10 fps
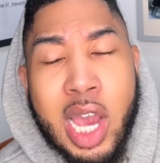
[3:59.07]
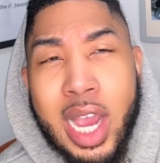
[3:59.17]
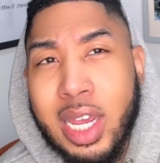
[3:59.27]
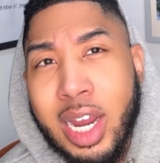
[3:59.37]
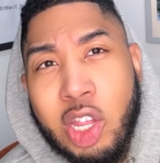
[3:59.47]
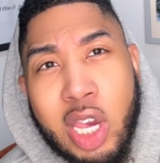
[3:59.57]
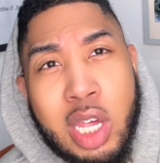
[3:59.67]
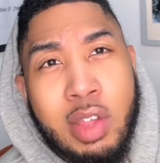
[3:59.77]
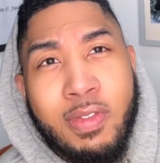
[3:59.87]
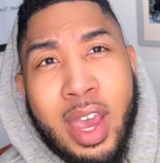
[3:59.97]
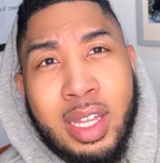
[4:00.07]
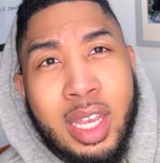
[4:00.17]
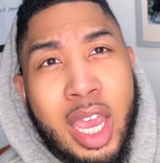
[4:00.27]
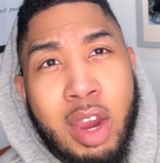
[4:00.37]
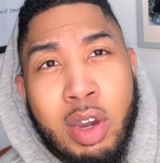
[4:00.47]
I cannot change the fact
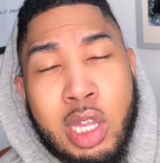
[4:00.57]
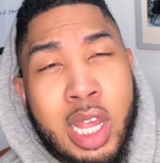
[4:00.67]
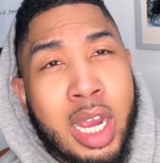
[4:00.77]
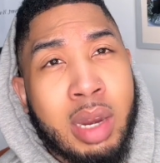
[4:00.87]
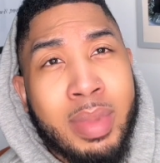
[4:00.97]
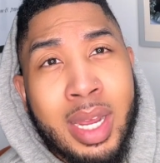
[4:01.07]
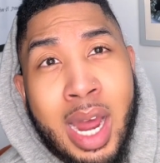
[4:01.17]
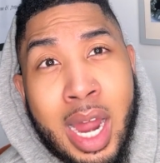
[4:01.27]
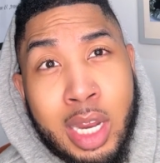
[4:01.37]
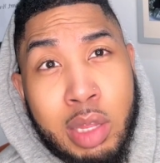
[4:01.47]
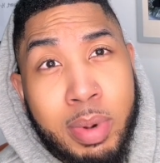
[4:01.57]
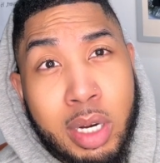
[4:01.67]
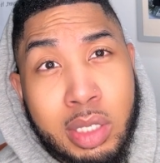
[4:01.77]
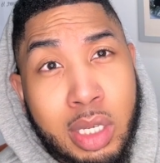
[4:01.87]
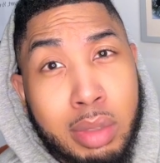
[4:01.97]
that Karen is not going to be an honest
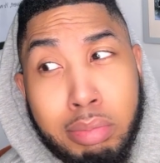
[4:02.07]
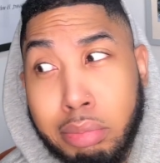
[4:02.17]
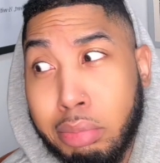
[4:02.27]
person.